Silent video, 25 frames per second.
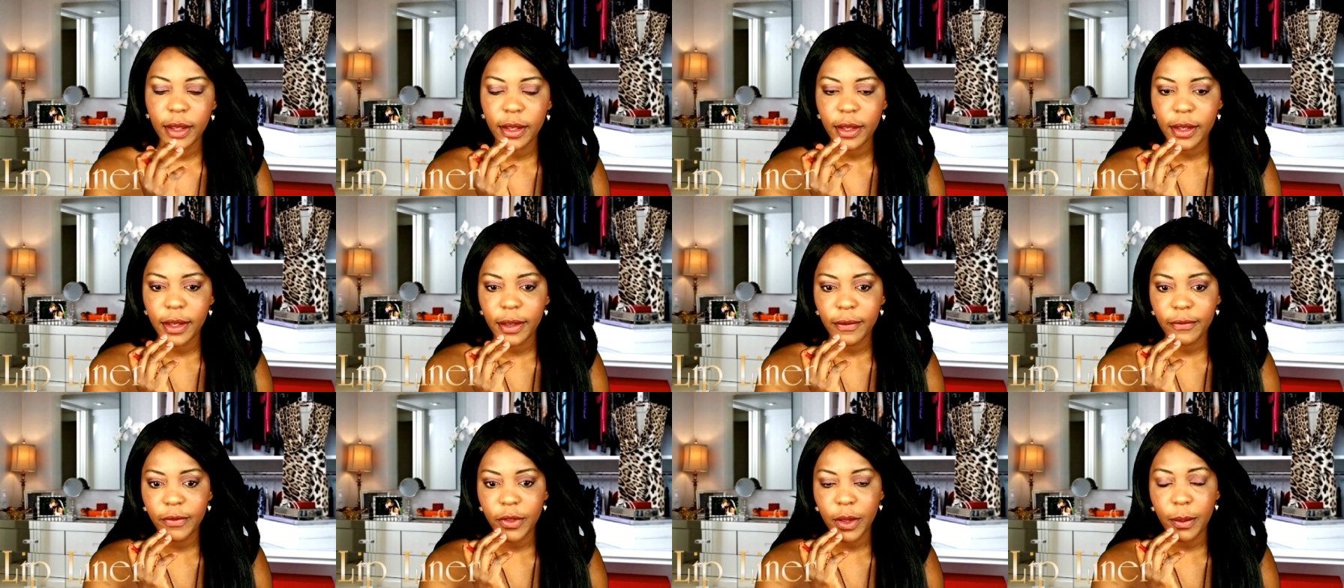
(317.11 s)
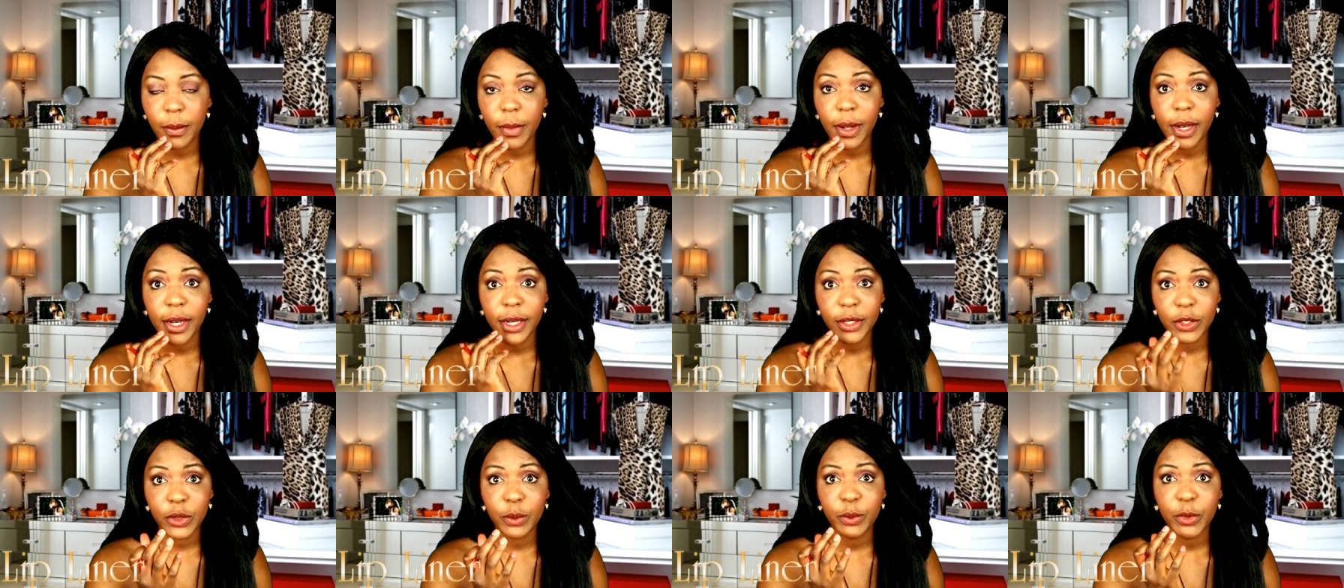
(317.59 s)
give them a
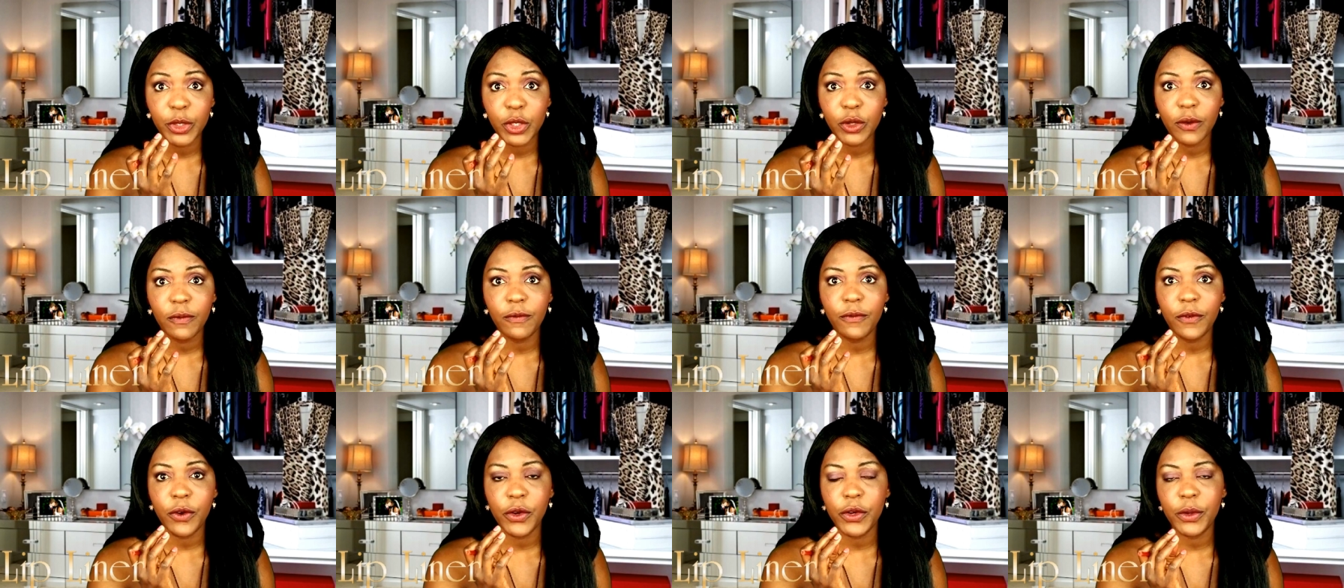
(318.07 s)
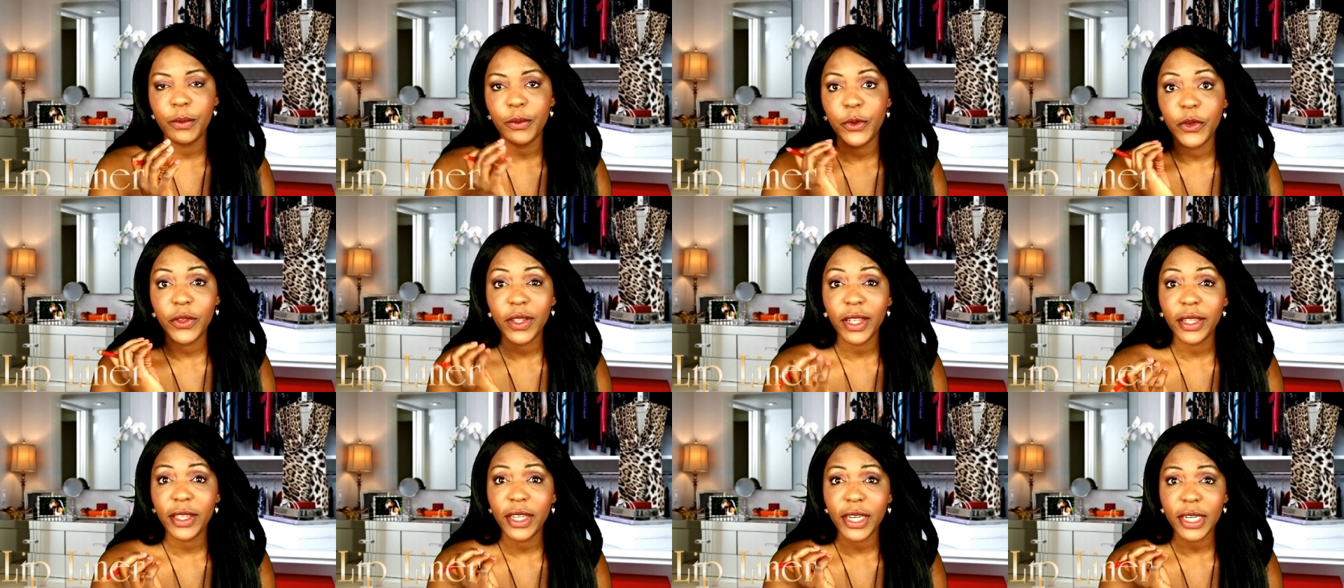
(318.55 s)
little bit of volume not
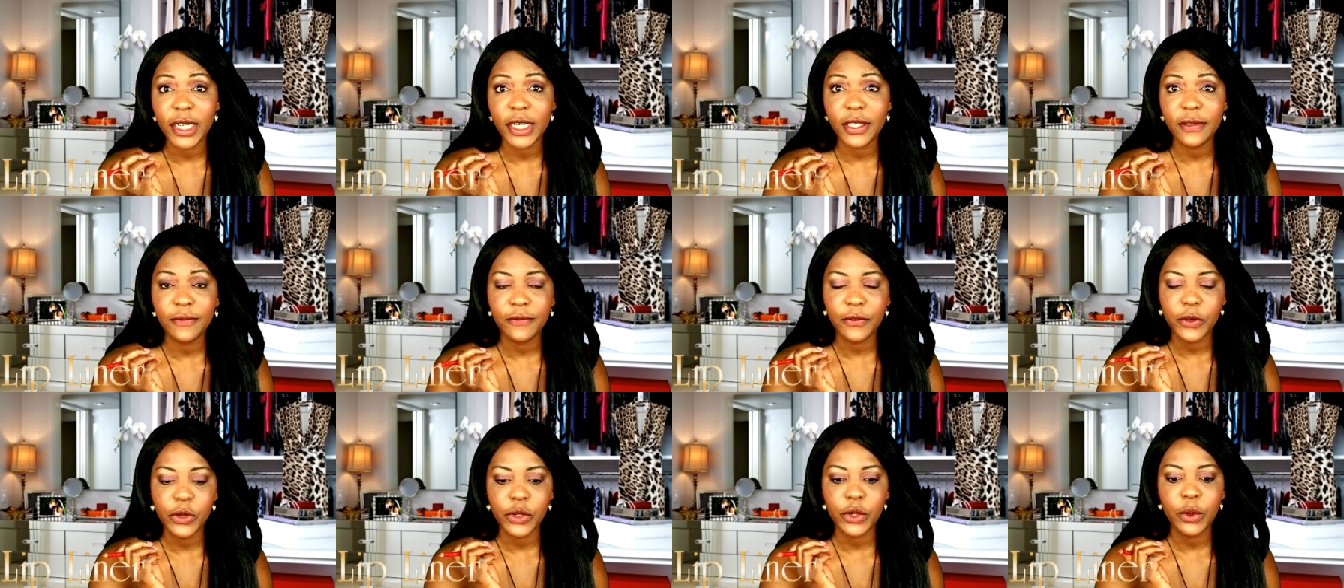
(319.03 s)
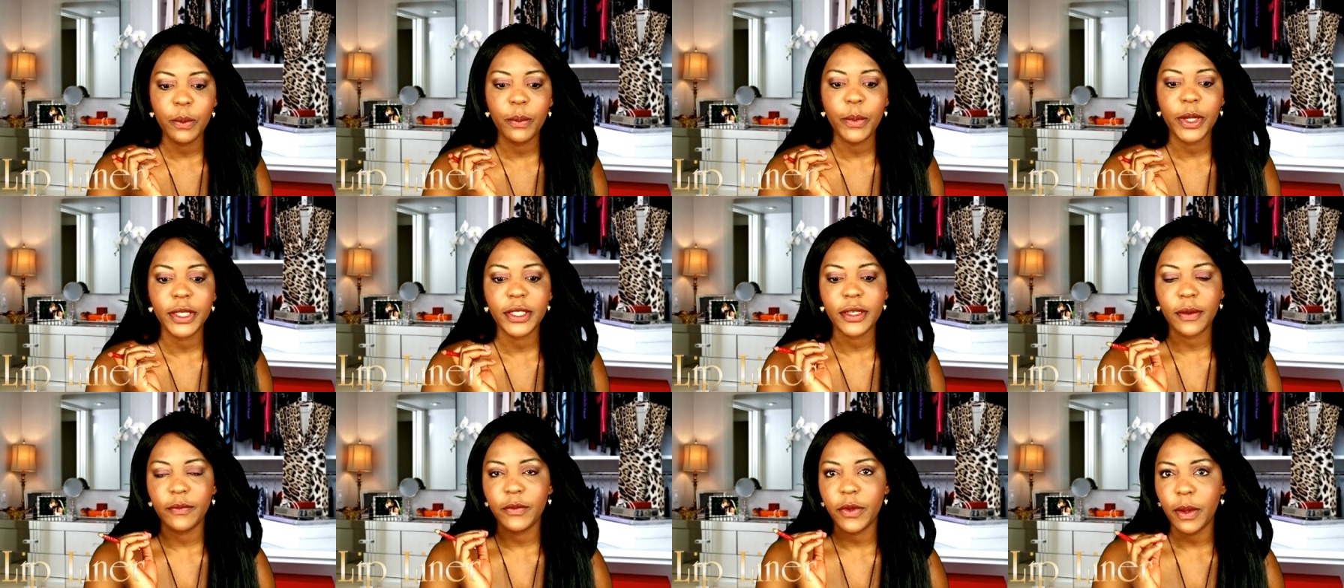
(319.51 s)
that they need volume but
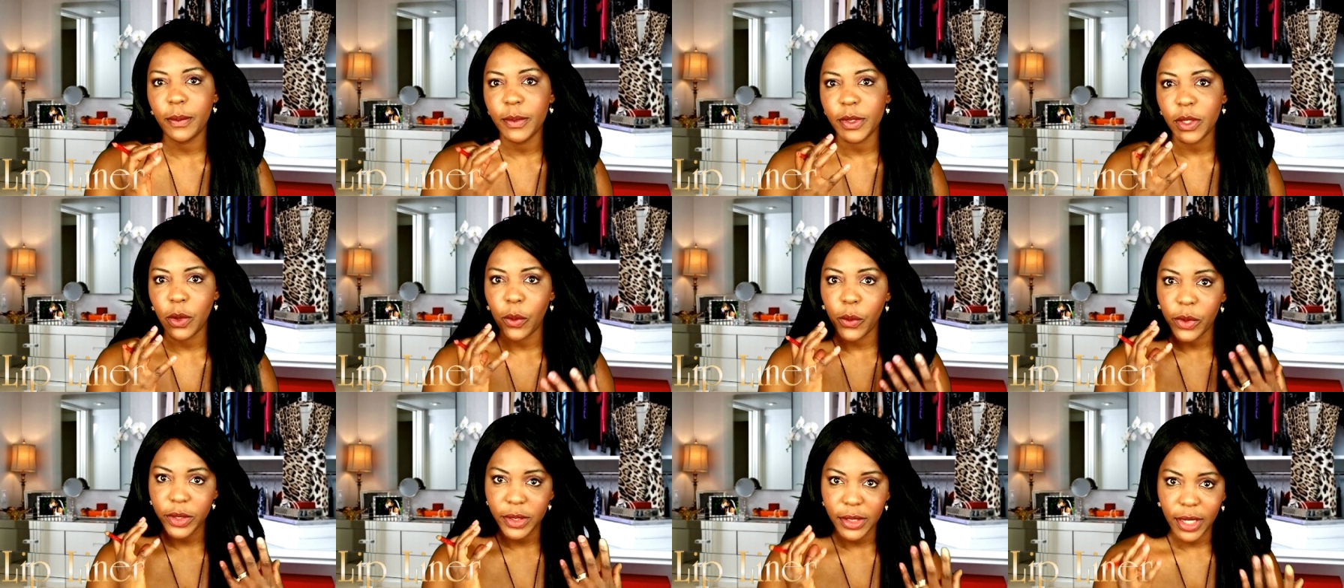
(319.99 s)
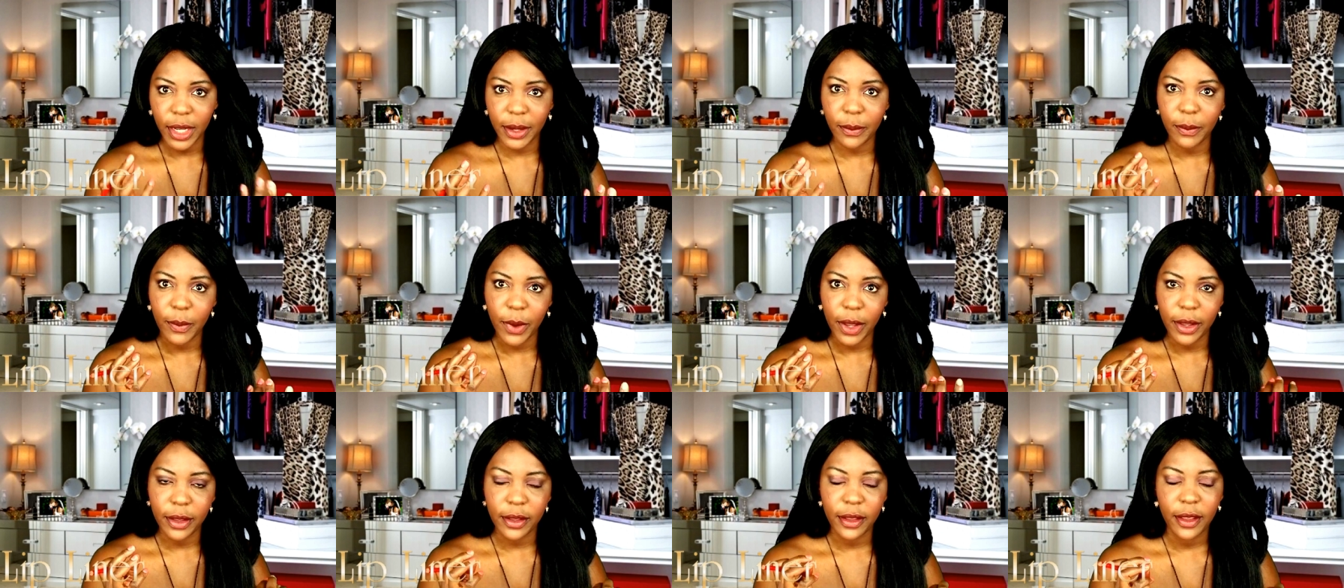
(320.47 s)
sometimes i always like
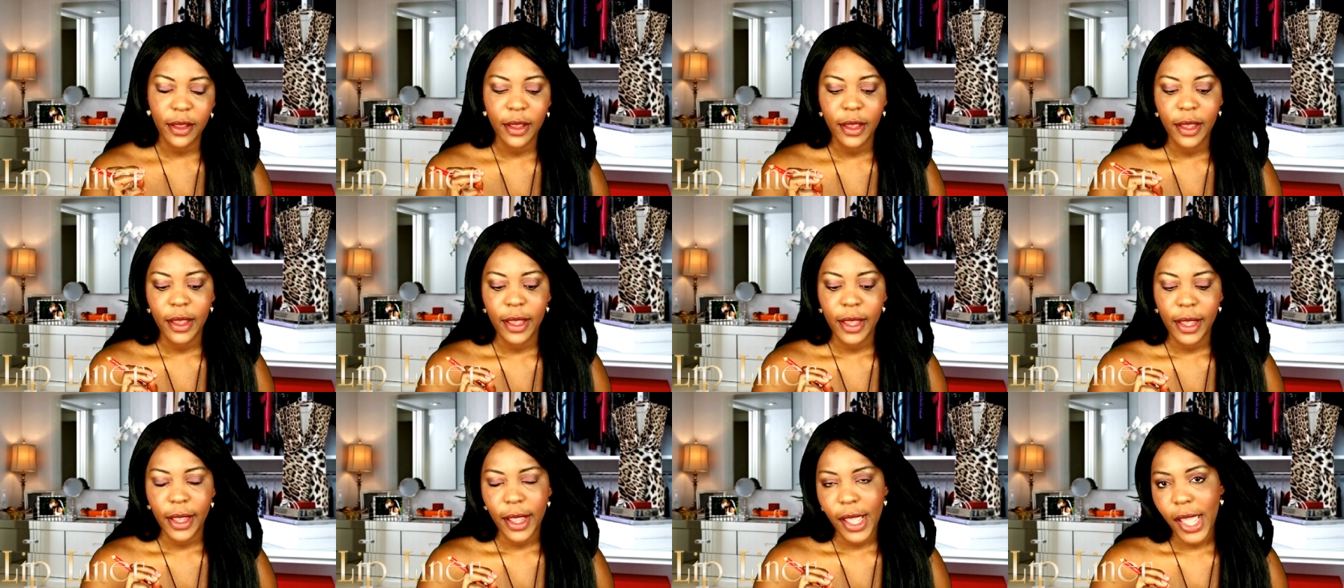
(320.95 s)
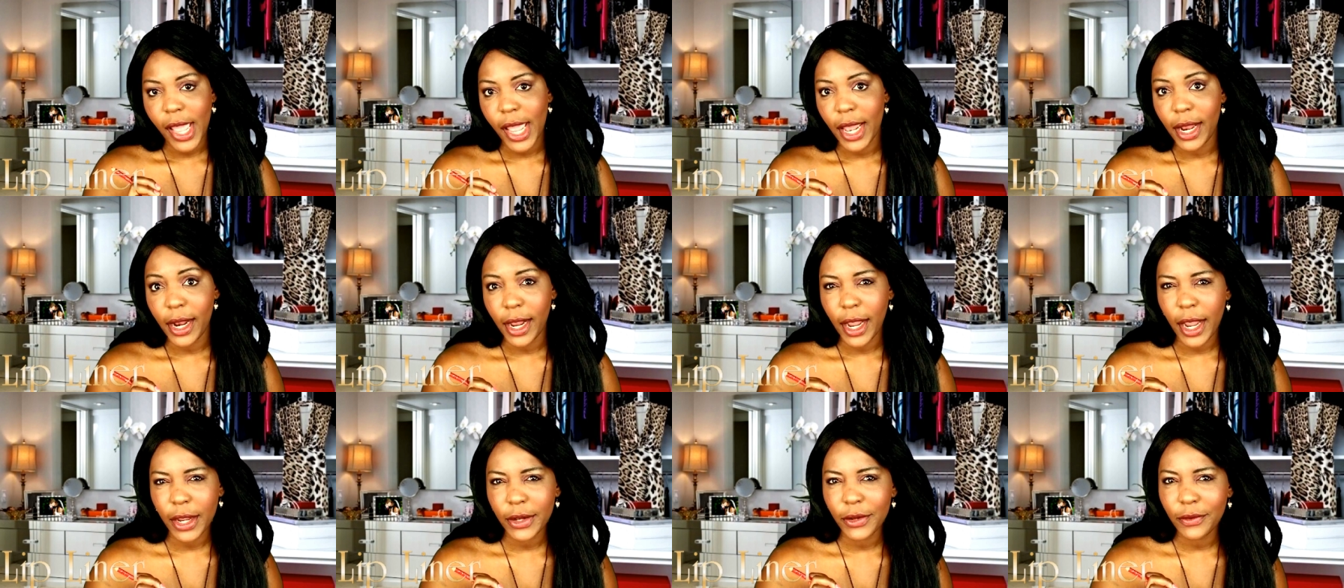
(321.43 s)
my uh,
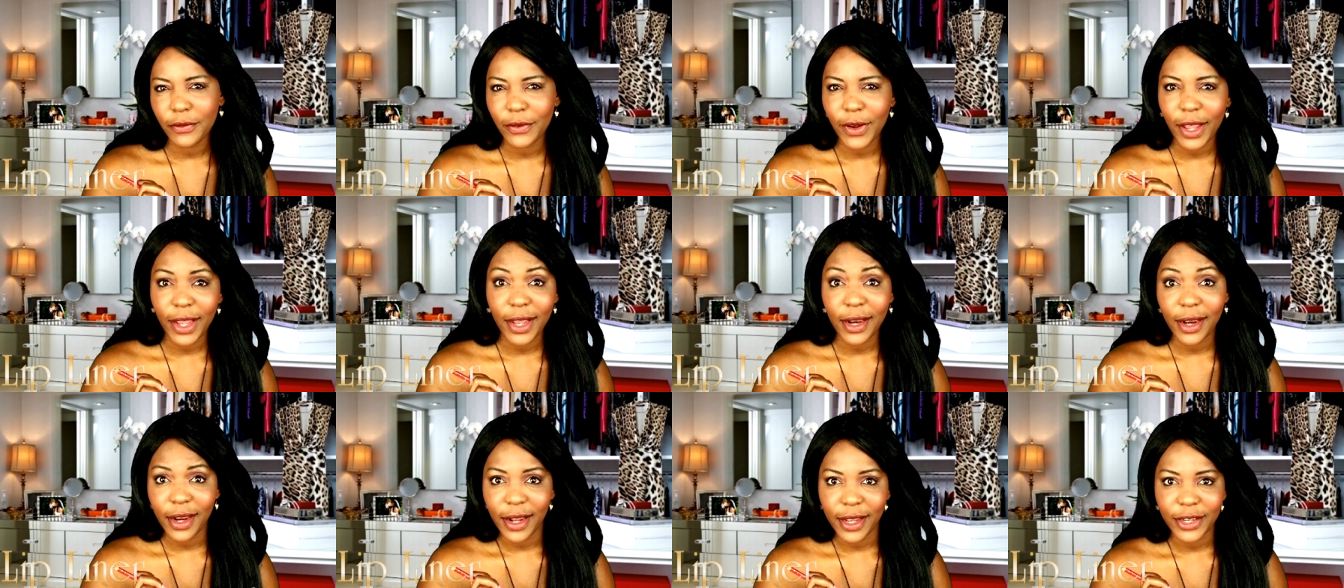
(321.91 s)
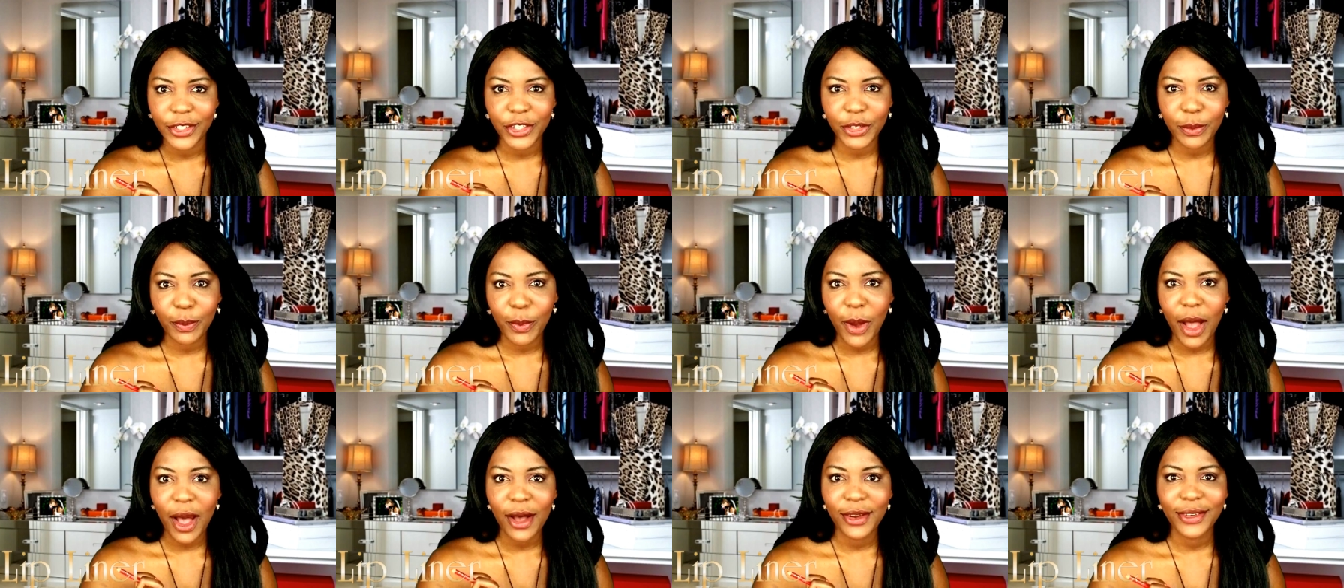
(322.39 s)
kind of like larger
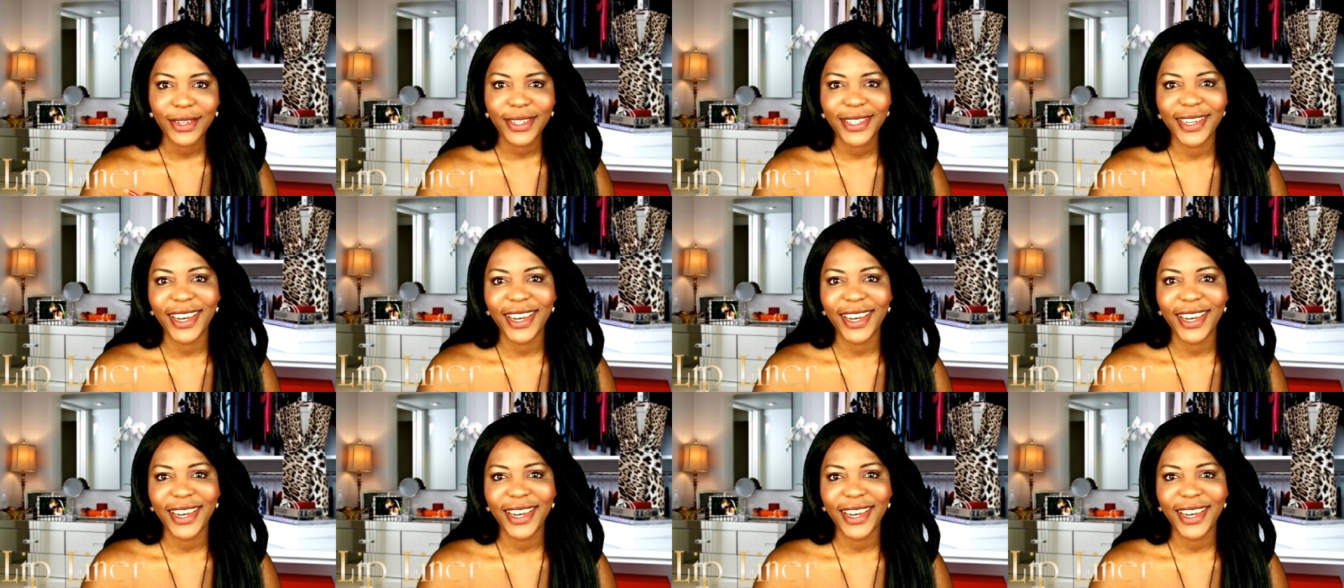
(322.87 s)
pout